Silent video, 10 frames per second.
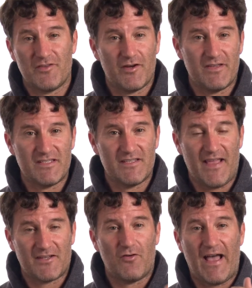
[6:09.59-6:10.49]
there is in
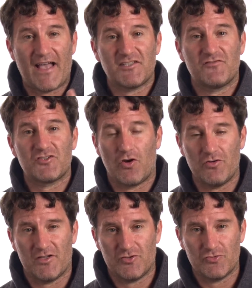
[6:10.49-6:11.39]
that glass of
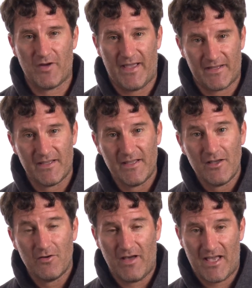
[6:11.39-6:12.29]
soda you drank
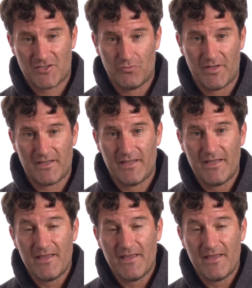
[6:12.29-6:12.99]
last week.